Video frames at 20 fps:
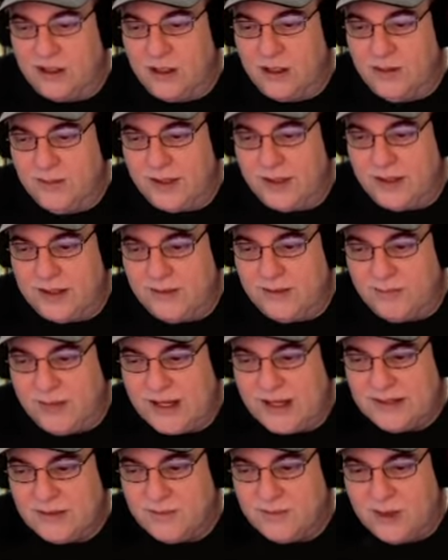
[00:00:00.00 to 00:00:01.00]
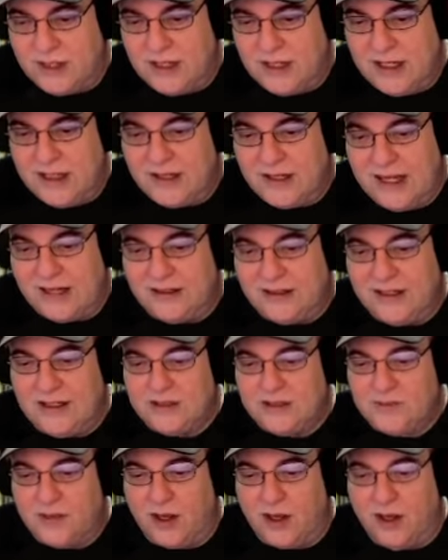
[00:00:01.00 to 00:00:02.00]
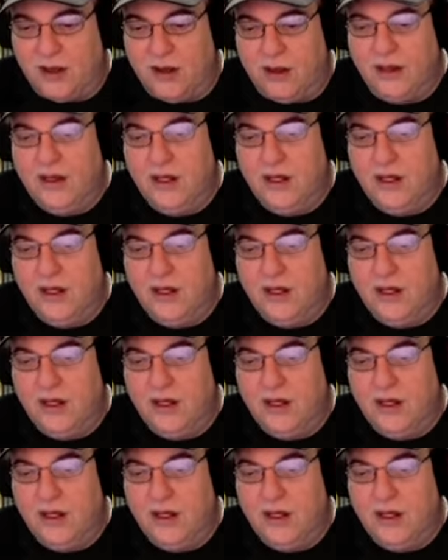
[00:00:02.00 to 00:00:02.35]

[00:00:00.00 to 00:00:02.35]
cumulative possibility that the spell